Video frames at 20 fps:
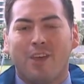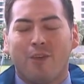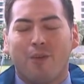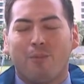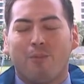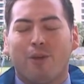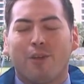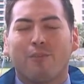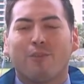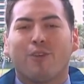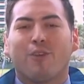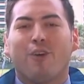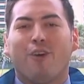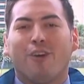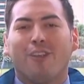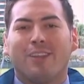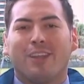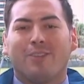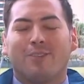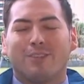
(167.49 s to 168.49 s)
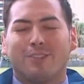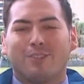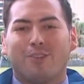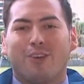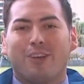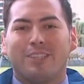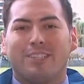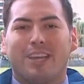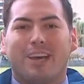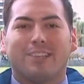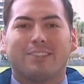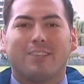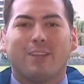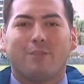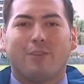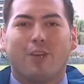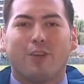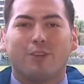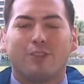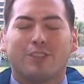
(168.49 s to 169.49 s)
Reporting from Ko Olina Resort, Dallas
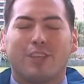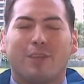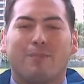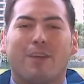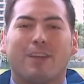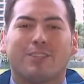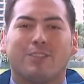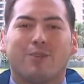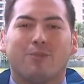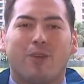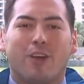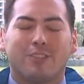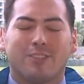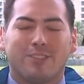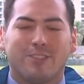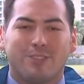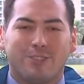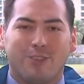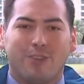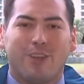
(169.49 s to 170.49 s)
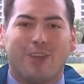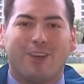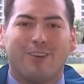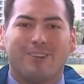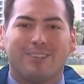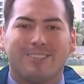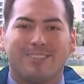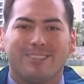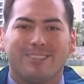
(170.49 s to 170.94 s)
Ontiveros, singing back to you, Ross, in the studio.